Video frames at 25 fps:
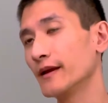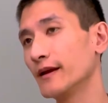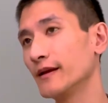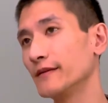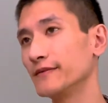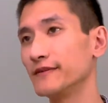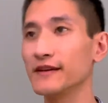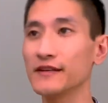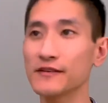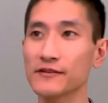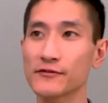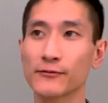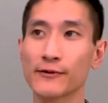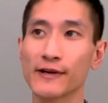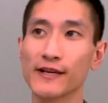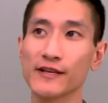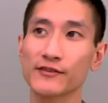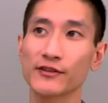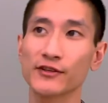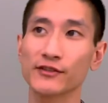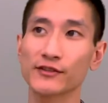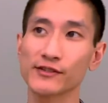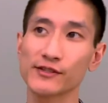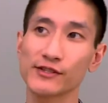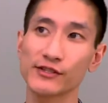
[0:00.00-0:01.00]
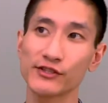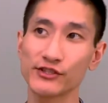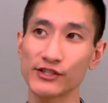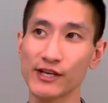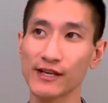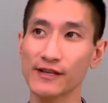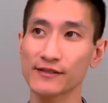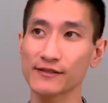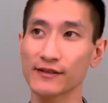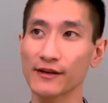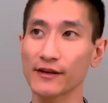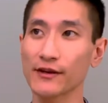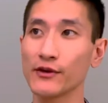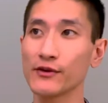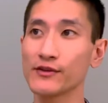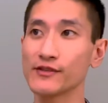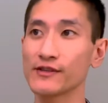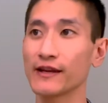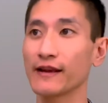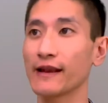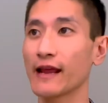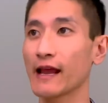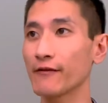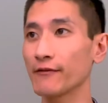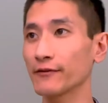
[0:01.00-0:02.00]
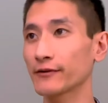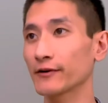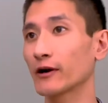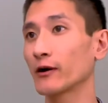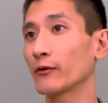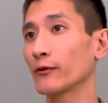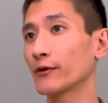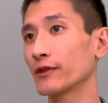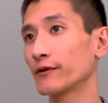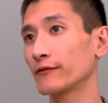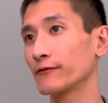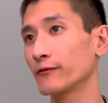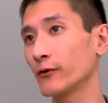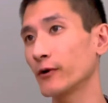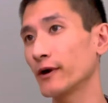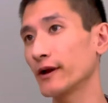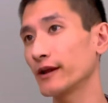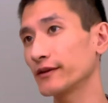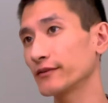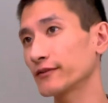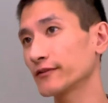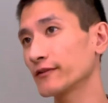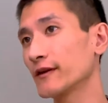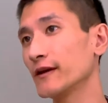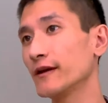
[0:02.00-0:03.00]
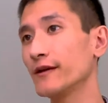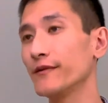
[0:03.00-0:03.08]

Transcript: this research suggests that using an avatar with a voice